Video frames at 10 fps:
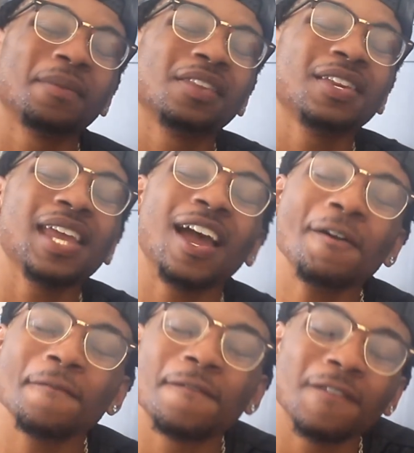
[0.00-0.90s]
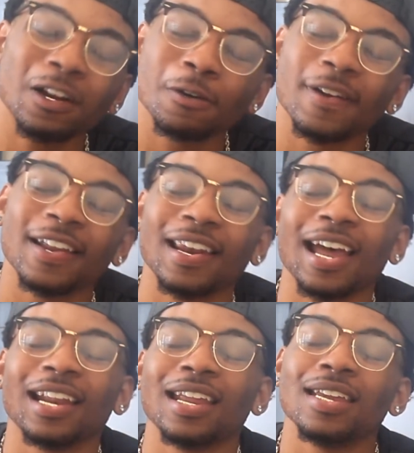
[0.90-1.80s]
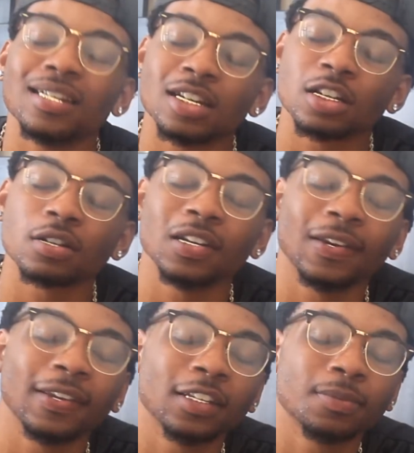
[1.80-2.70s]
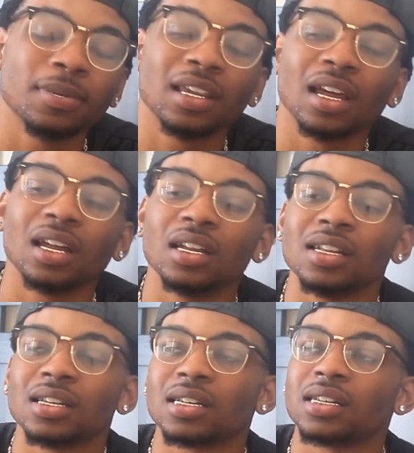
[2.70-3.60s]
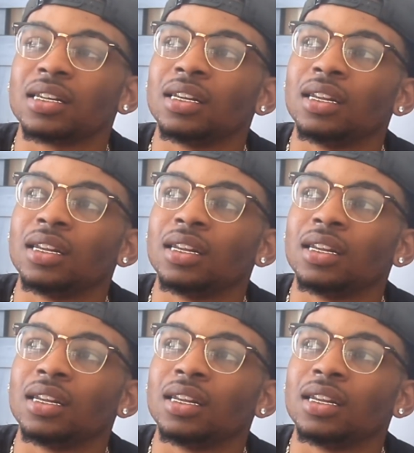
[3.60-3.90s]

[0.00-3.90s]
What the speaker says: See, I don't fuck with a lot of industry niggas because